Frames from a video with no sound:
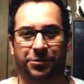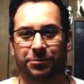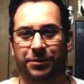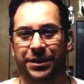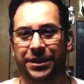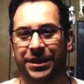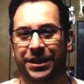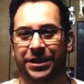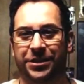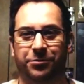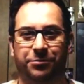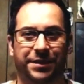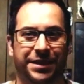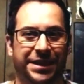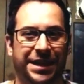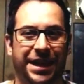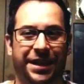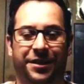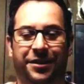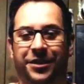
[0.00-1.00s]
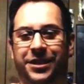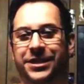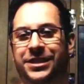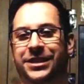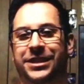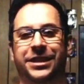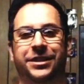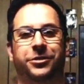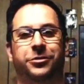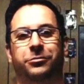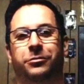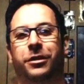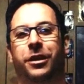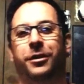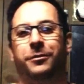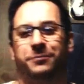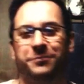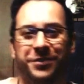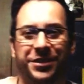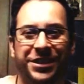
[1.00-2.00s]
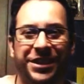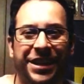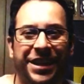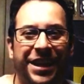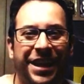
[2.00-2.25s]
with its ridiculous synth drums